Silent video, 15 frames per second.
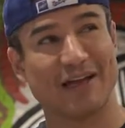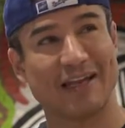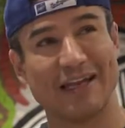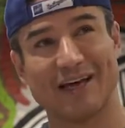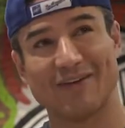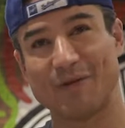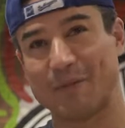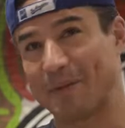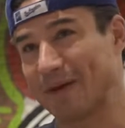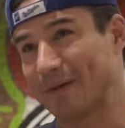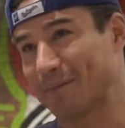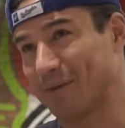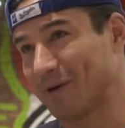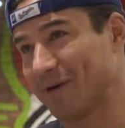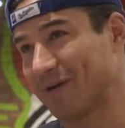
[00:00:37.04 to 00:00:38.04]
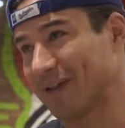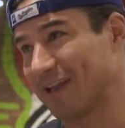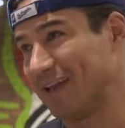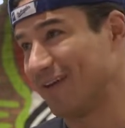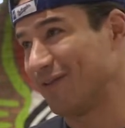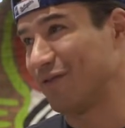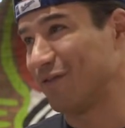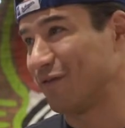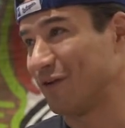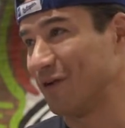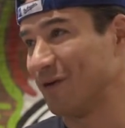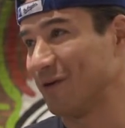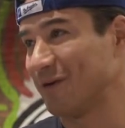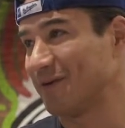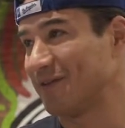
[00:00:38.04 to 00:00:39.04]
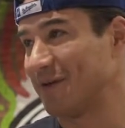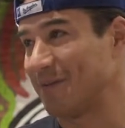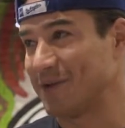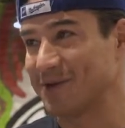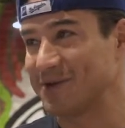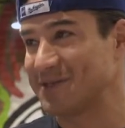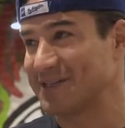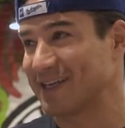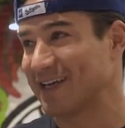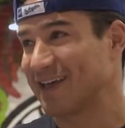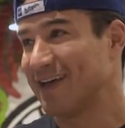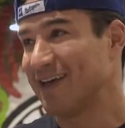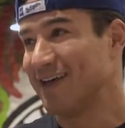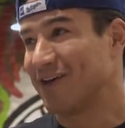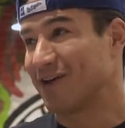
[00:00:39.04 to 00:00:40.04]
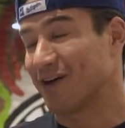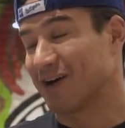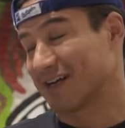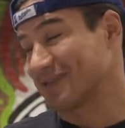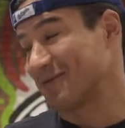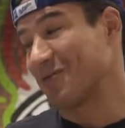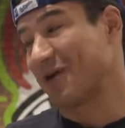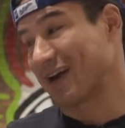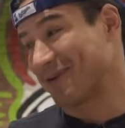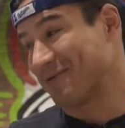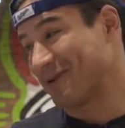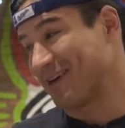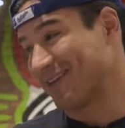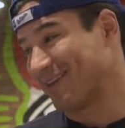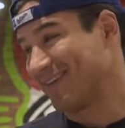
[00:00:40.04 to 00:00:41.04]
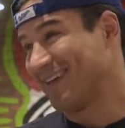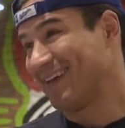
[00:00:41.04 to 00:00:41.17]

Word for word: I love the people. I love the food and the music. Y'all got some wacky weather.